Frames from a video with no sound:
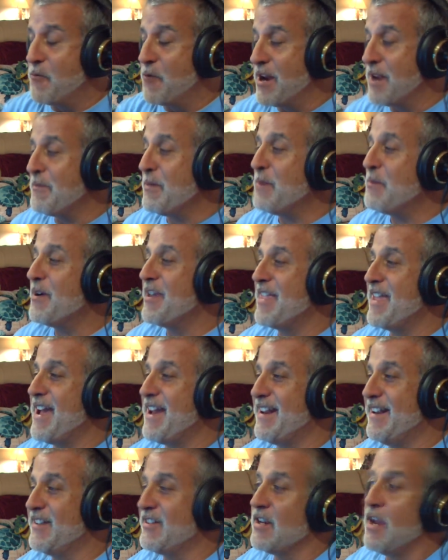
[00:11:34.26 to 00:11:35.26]
And what I mean by
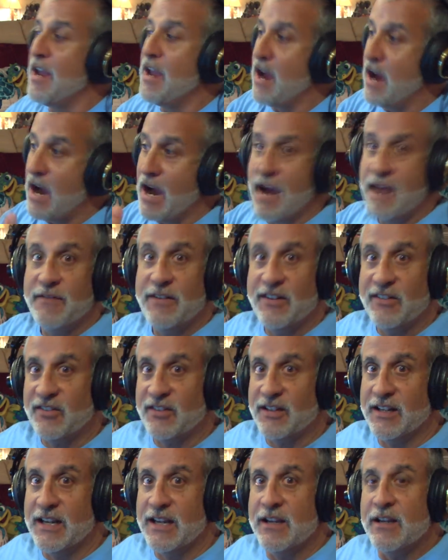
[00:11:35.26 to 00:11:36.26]
that is,
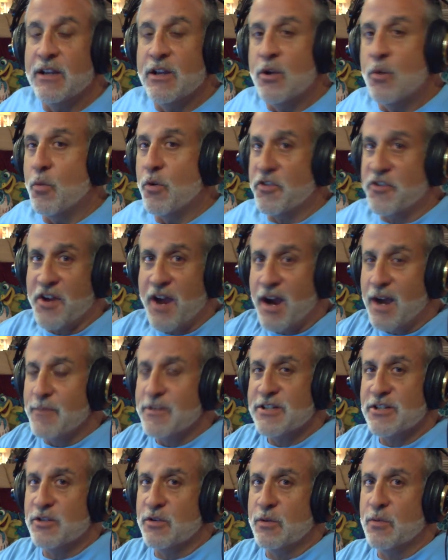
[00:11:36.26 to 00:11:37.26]
obviously, with
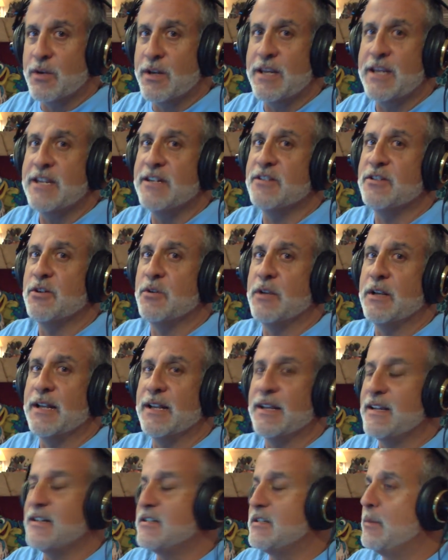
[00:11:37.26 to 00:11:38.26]
Thomas doing what he's doing,
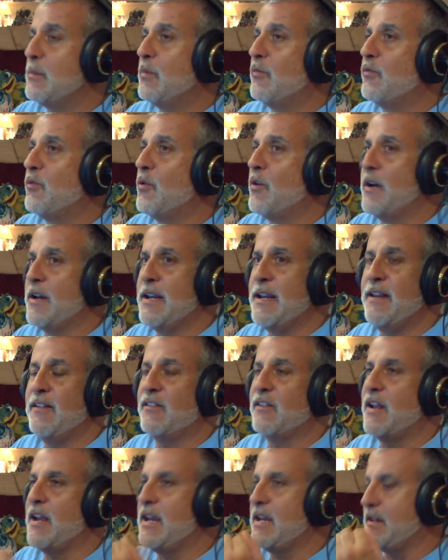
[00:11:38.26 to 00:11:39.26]
like I said before,
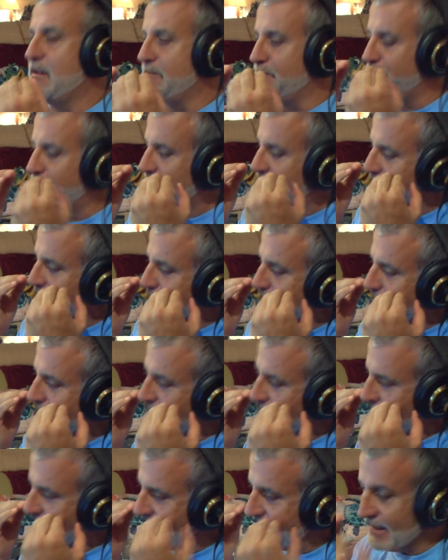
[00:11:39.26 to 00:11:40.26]
he's like, you
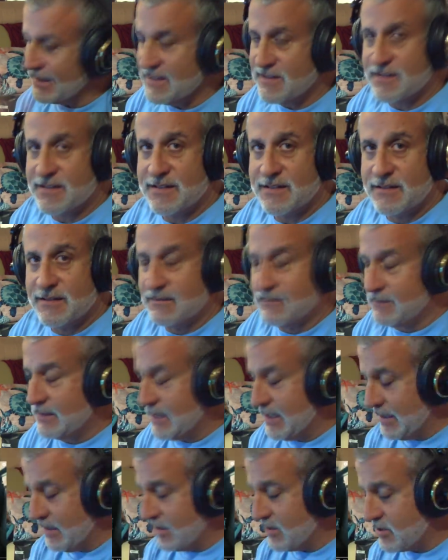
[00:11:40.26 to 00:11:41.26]
know, at least
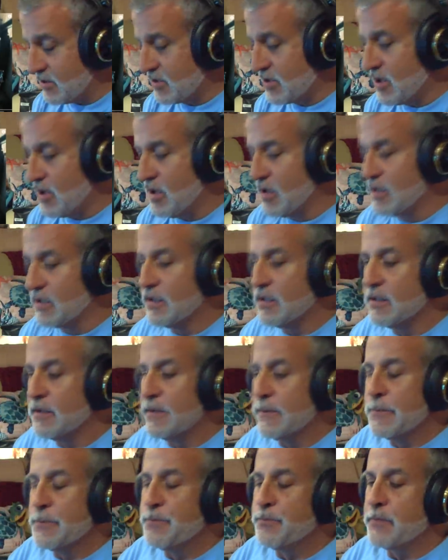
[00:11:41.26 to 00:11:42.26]
in this song,
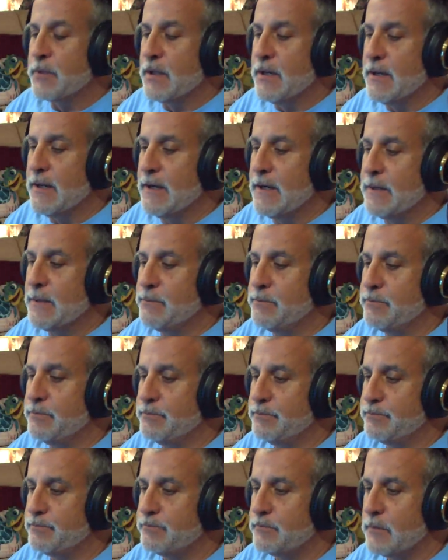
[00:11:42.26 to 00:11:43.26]
um,
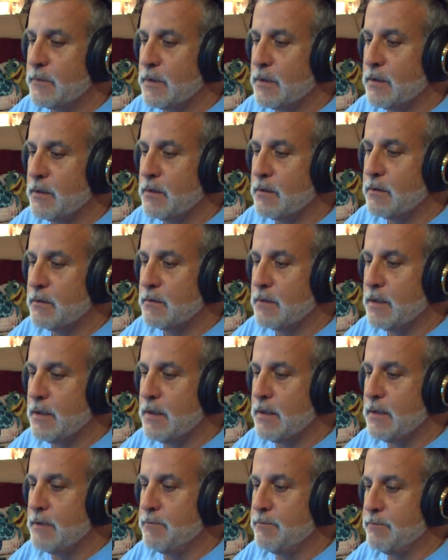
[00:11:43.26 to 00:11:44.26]

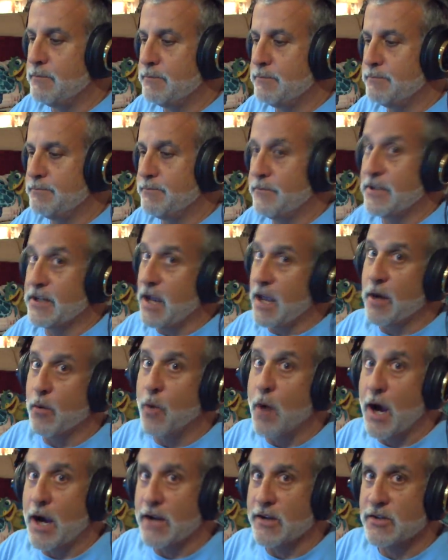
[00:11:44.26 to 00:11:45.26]
the guy to
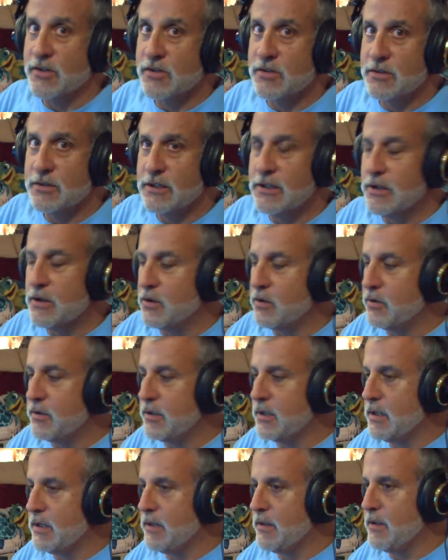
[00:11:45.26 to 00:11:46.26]
watch, you know, uh,
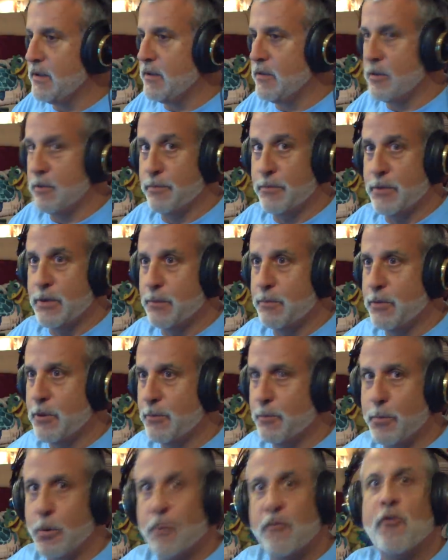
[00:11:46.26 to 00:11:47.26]
the, the, the,
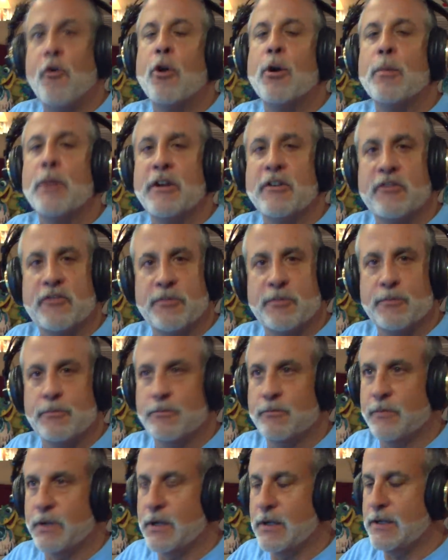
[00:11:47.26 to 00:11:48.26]
the performance
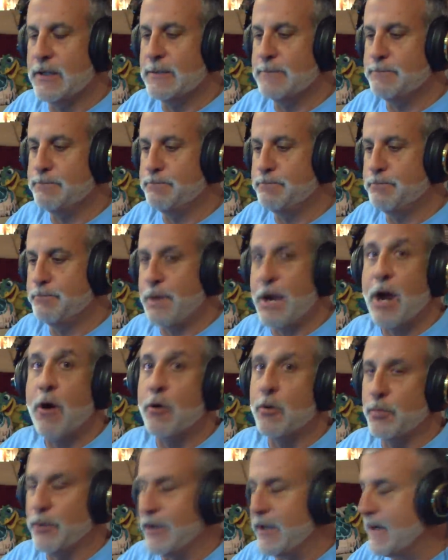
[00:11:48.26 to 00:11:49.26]
um,
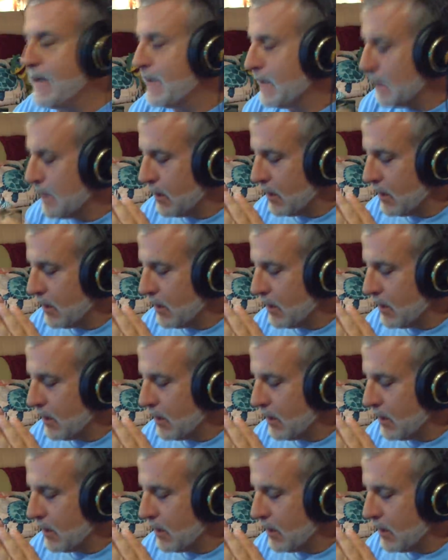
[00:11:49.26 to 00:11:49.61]
power play.